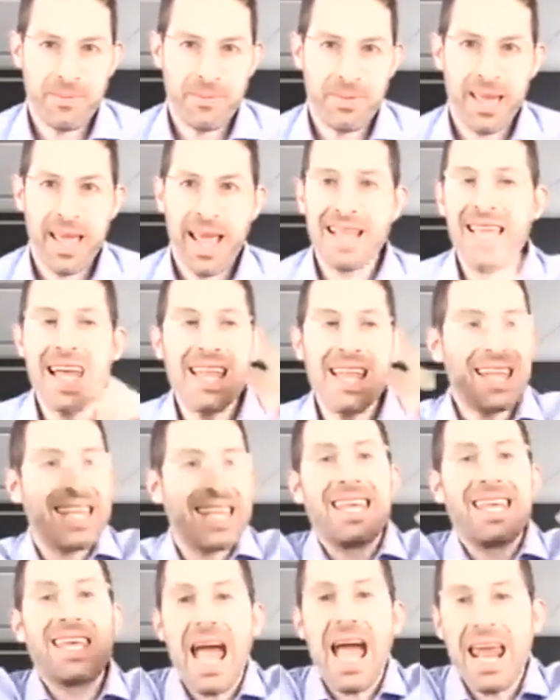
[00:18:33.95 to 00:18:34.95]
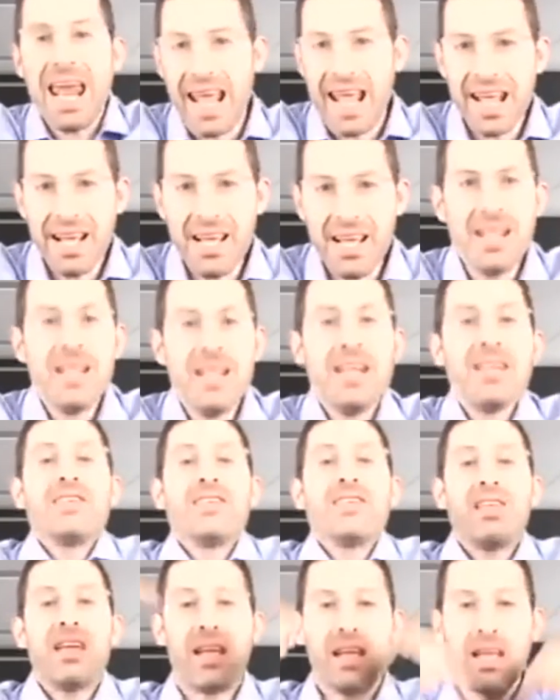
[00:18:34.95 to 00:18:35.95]
It's not getting to
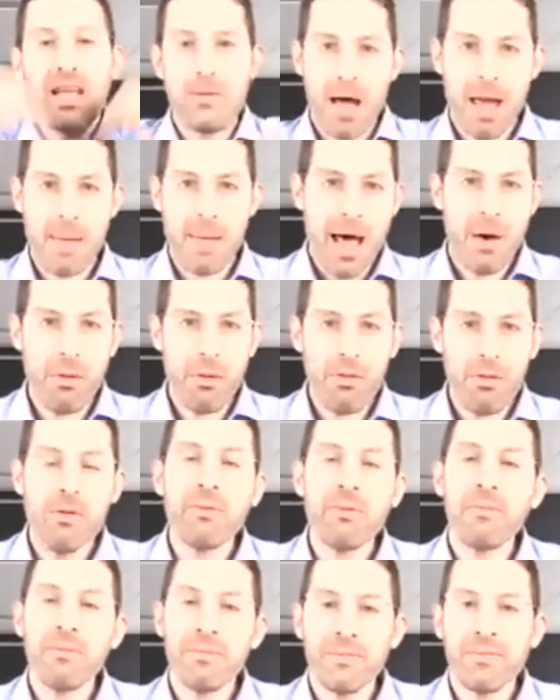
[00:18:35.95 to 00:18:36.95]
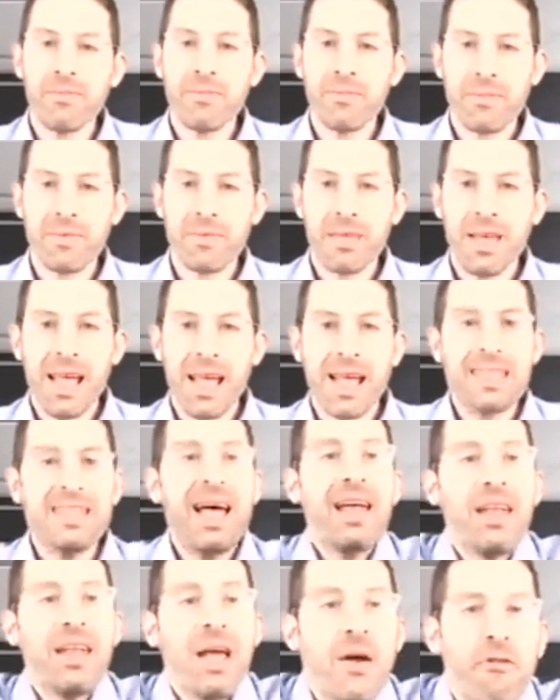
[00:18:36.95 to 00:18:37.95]
stick in my mouth. It's
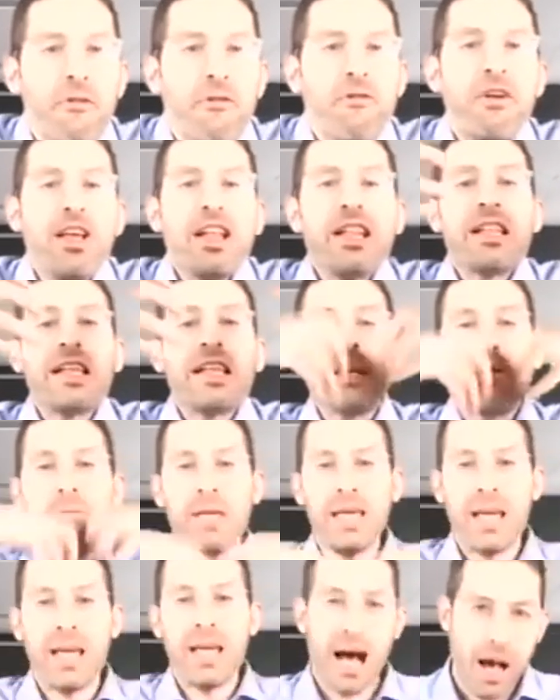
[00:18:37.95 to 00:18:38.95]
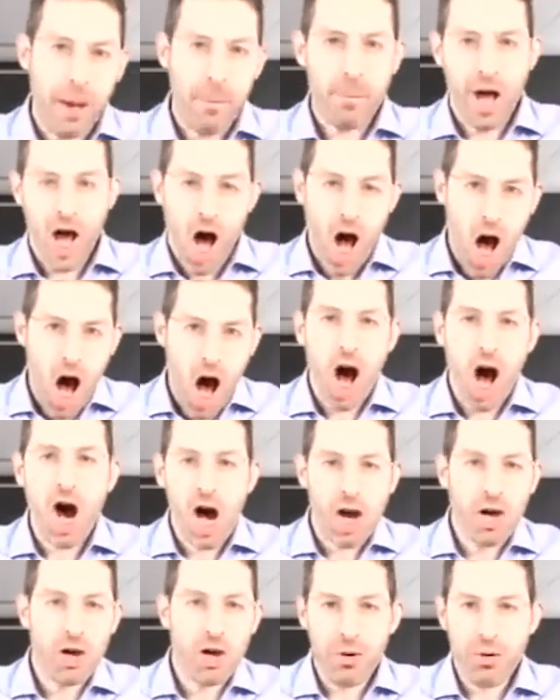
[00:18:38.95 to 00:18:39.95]
not filling me up
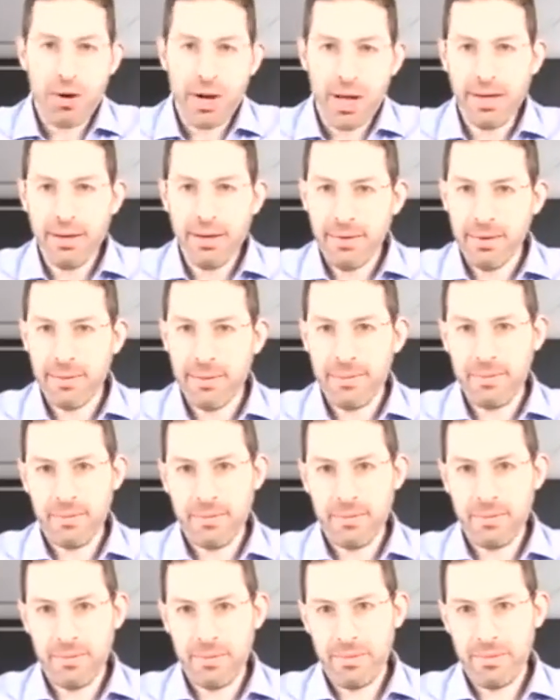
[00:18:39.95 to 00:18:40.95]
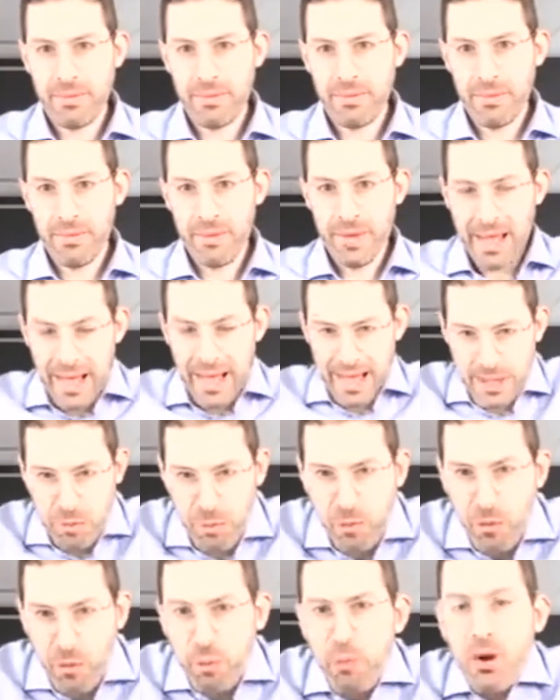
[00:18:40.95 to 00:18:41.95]
hungry. It's
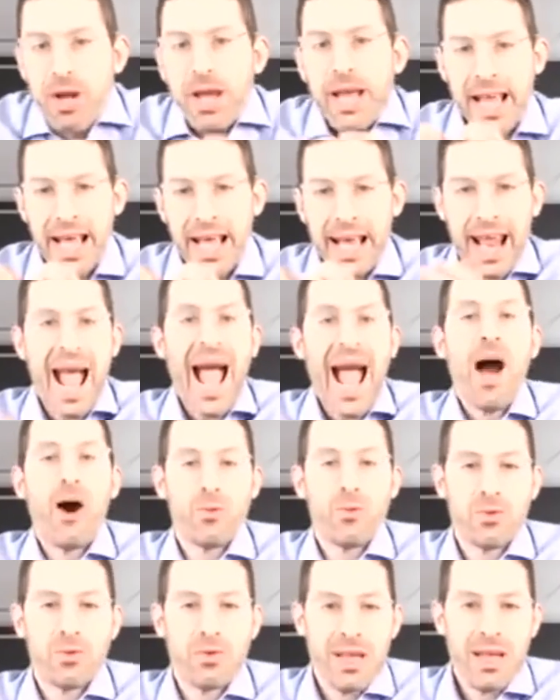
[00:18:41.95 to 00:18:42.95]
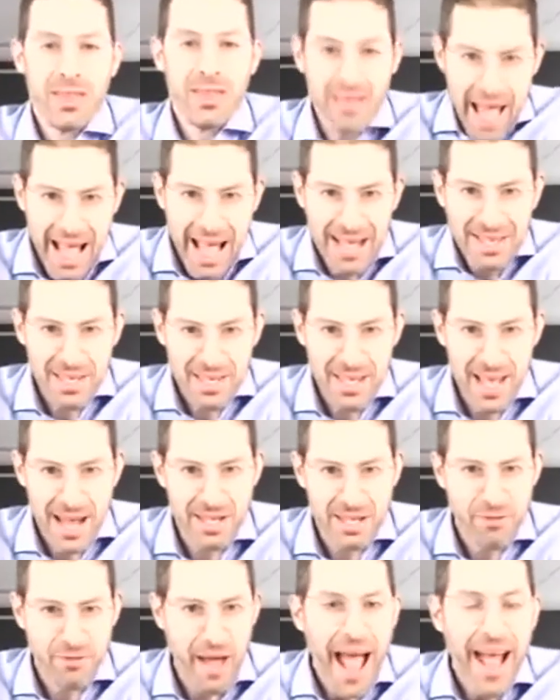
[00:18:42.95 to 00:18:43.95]
bringing it out. That's the
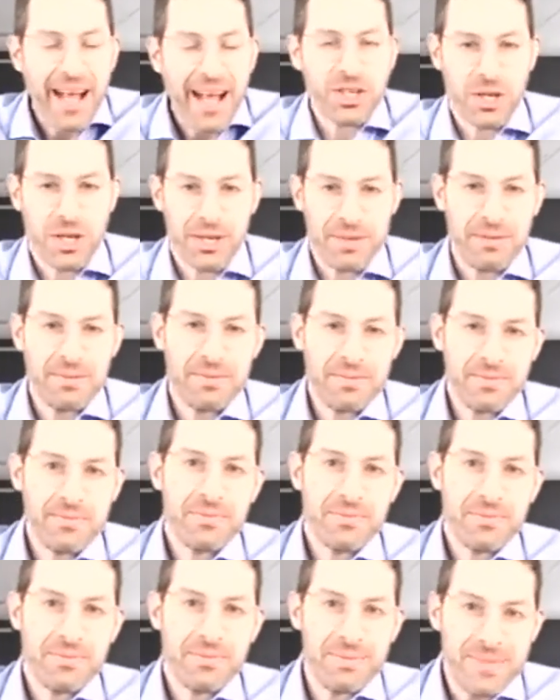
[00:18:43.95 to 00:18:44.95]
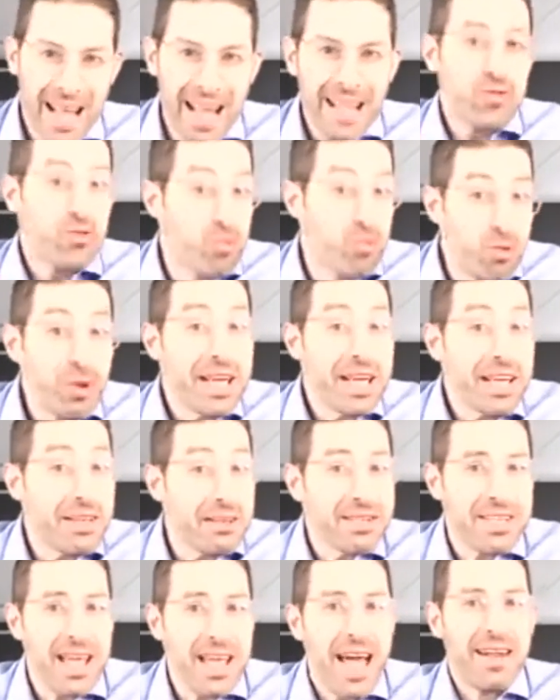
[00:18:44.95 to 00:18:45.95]
satisfaction. That's real
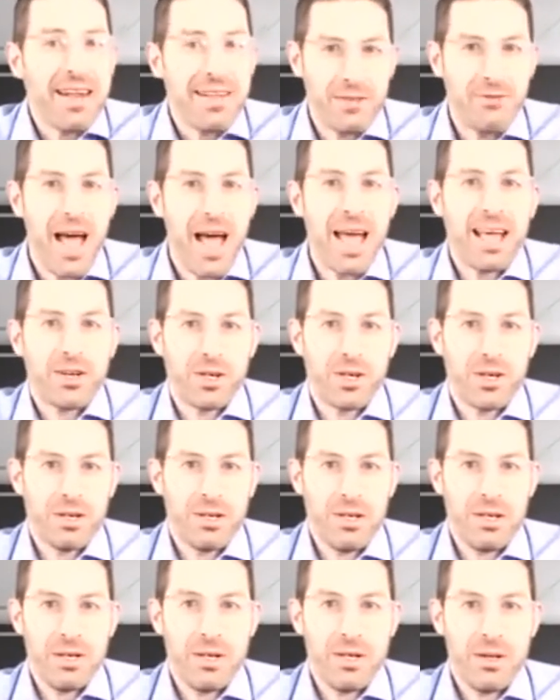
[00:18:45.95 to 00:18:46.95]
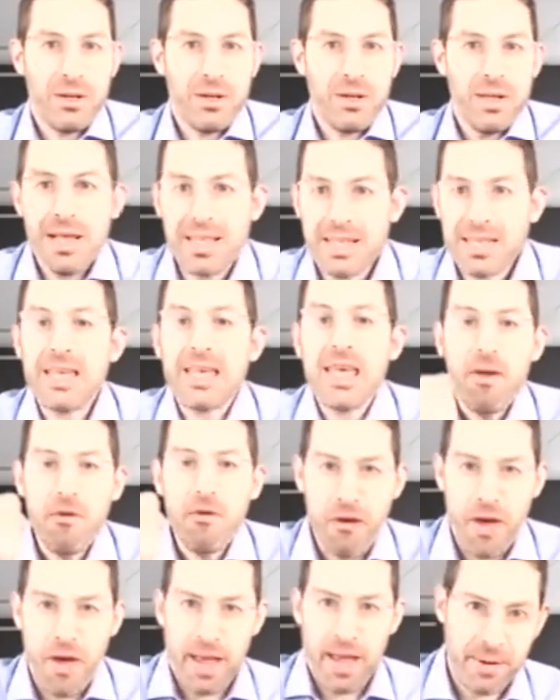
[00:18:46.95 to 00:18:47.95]
satisfaction is
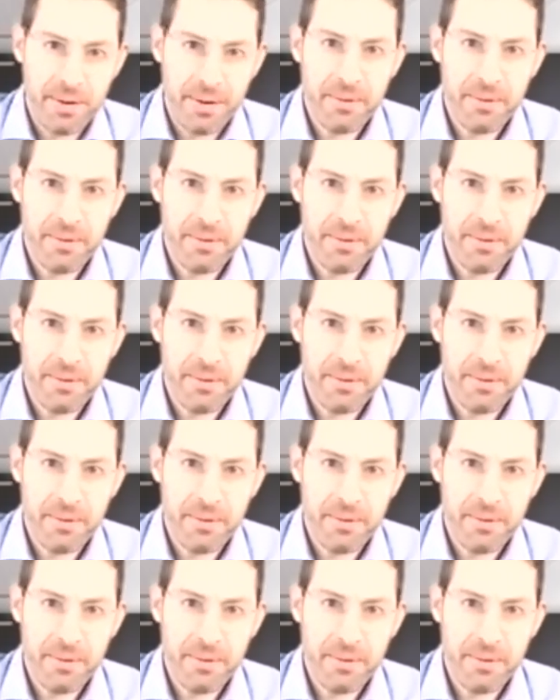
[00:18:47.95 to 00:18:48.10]
giving.